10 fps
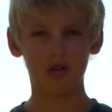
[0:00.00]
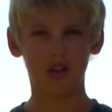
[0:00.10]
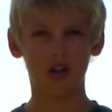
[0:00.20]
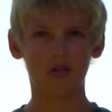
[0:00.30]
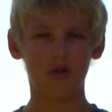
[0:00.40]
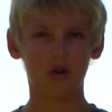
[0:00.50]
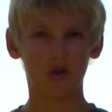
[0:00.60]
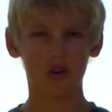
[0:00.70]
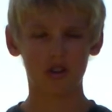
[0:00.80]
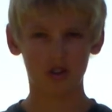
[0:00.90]
a lot of
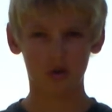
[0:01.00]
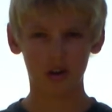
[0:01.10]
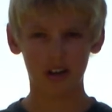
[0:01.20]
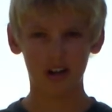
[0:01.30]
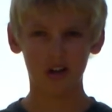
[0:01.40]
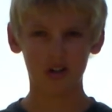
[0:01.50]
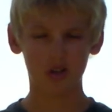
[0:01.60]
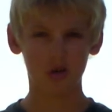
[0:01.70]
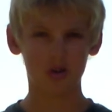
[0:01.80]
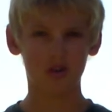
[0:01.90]
420s and 29ers, so
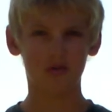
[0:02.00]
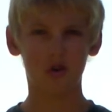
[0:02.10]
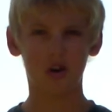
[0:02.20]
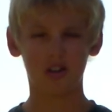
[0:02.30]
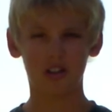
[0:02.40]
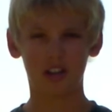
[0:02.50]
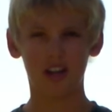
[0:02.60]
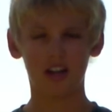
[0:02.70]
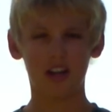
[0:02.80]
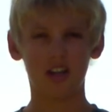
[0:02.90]
it was difficult to
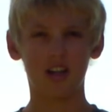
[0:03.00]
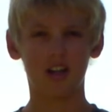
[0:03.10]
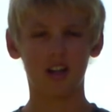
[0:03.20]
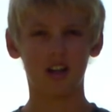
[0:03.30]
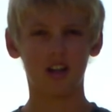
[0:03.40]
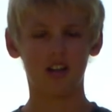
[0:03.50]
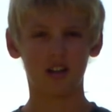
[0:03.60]
get to